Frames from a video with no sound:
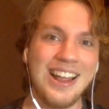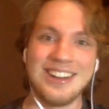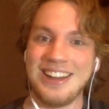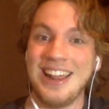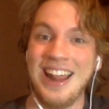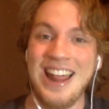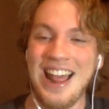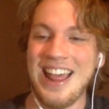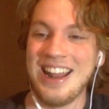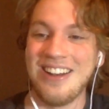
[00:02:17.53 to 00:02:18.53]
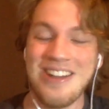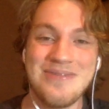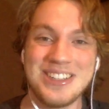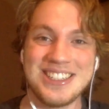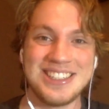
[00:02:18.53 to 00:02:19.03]
I don't have
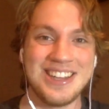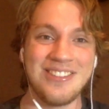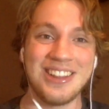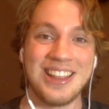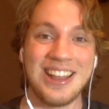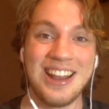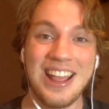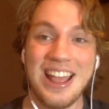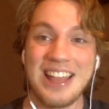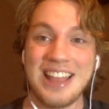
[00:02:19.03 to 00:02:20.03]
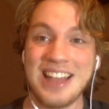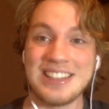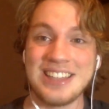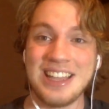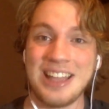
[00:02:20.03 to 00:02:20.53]
much to say about that. That's
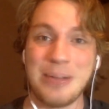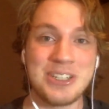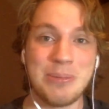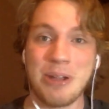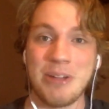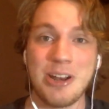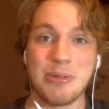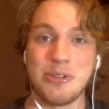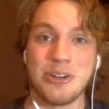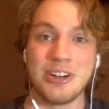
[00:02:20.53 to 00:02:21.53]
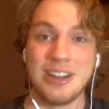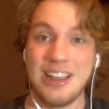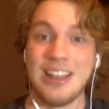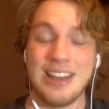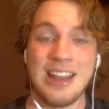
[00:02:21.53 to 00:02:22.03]
uh, that wasn't on my radar before.
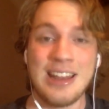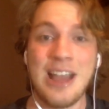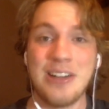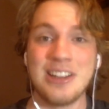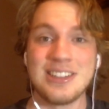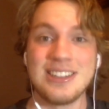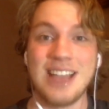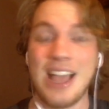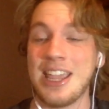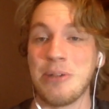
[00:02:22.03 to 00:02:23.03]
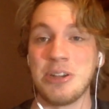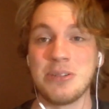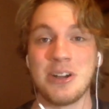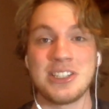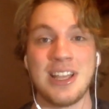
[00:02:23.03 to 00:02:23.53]
Now it is. I can't wait to
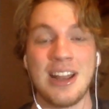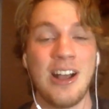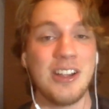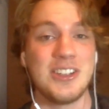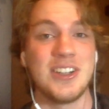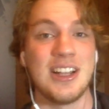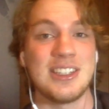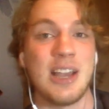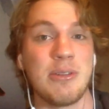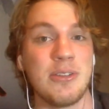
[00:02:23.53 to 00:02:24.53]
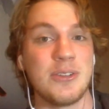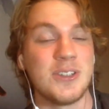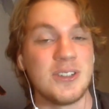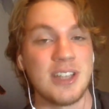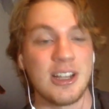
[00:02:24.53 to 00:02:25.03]
watch that. I'll get you guys that review as soon
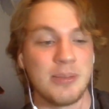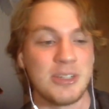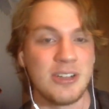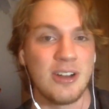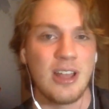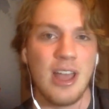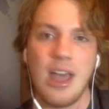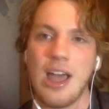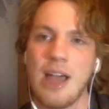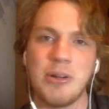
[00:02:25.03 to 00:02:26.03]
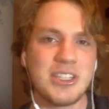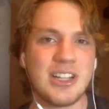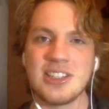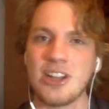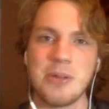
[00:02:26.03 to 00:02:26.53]
as that comes out. I uh, want you guys
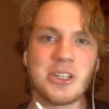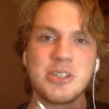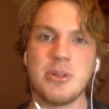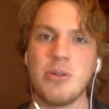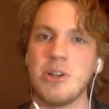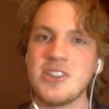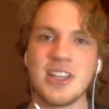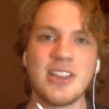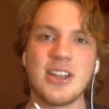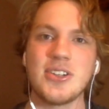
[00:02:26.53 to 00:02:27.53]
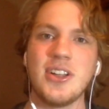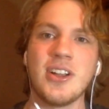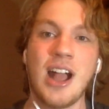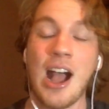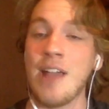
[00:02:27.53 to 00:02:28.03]
in the comment section below. What do you think of that trailer?
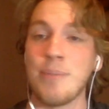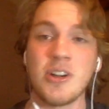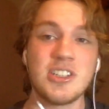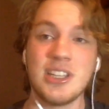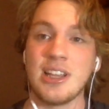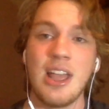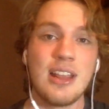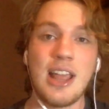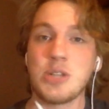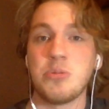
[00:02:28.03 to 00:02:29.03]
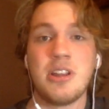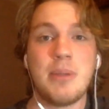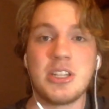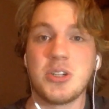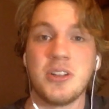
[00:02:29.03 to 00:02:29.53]
I personally, that's one of the
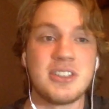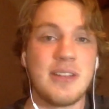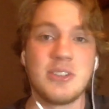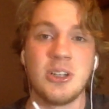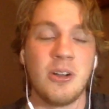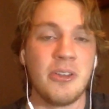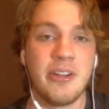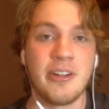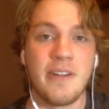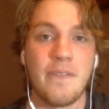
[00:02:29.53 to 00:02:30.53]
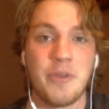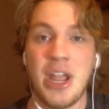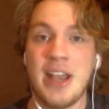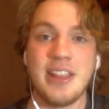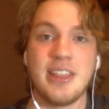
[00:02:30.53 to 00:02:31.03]
best trailers I've seen all year for
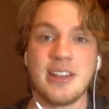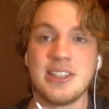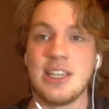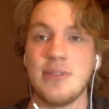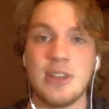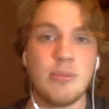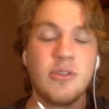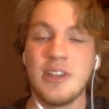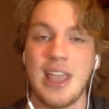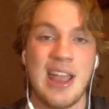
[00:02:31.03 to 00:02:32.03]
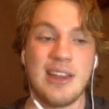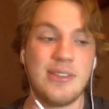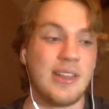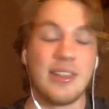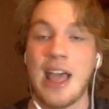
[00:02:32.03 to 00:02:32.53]
anything, TV, movie,
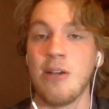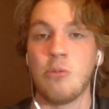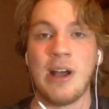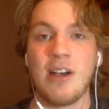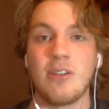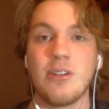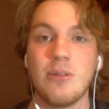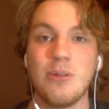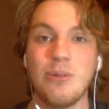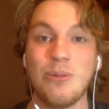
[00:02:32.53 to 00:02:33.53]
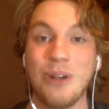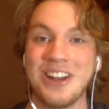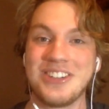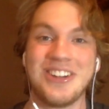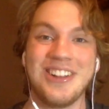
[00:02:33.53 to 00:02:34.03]
anything. That wow, what a
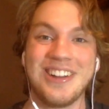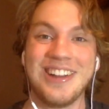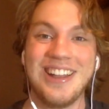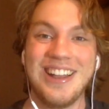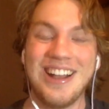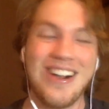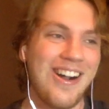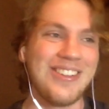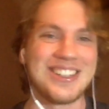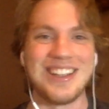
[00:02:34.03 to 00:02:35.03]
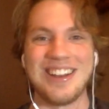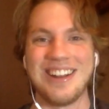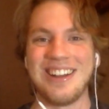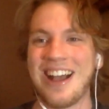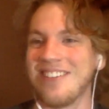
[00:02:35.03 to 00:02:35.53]
trailer! Oh, I'm excited.
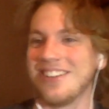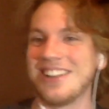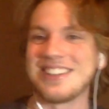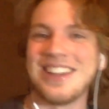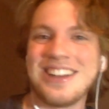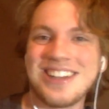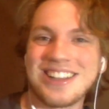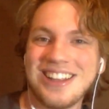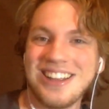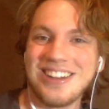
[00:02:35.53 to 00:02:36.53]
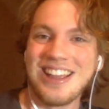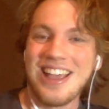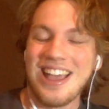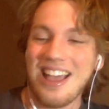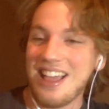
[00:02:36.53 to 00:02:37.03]
Uh, I'm really excited to check that out.
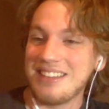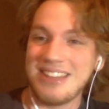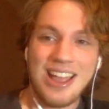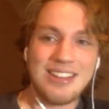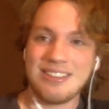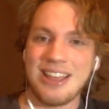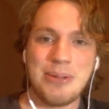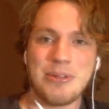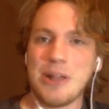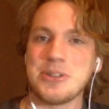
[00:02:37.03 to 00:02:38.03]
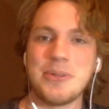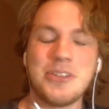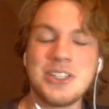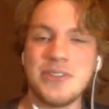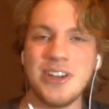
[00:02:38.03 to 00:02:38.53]
Uh, yeah, that'll be our episode for
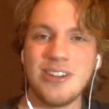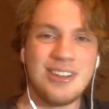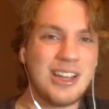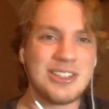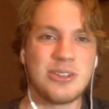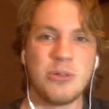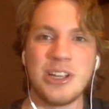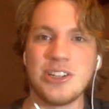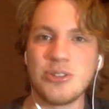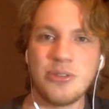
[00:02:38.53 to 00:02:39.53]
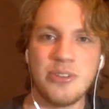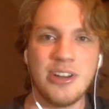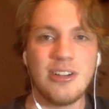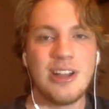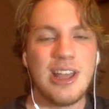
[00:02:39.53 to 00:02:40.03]
this video. Nice, quick, and short
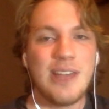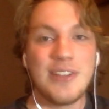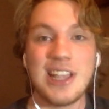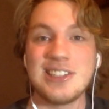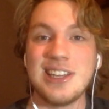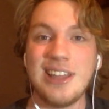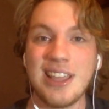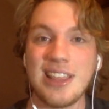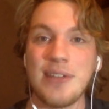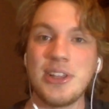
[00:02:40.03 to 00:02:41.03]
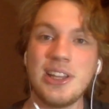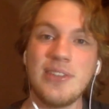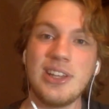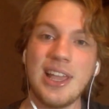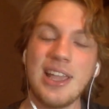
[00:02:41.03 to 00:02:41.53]
video. If you guys did like that, if you could leave a
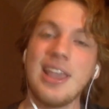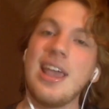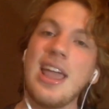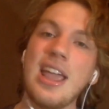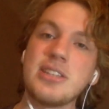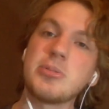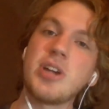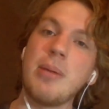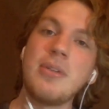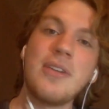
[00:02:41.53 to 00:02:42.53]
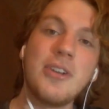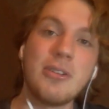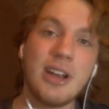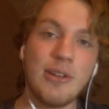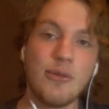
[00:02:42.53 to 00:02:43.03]
like and subscribe if you haven't
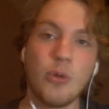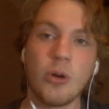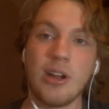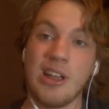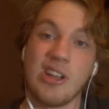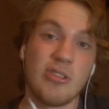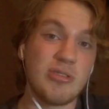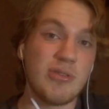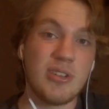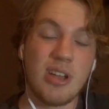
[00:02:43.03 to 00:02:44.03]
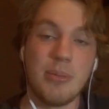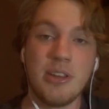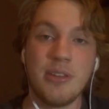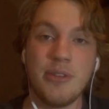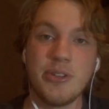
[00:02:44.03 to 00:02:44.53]
already for a Curse review coming in
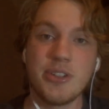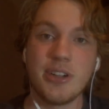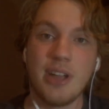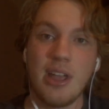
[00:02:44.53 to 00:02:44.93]
the future.